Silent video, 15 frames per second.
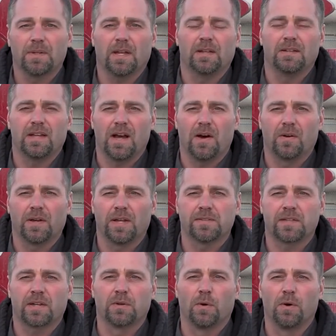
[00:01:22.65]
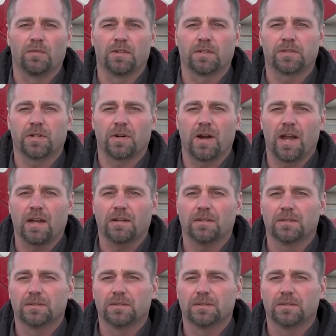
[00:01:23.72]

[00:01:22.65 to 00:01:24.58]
and down as I go over terrain.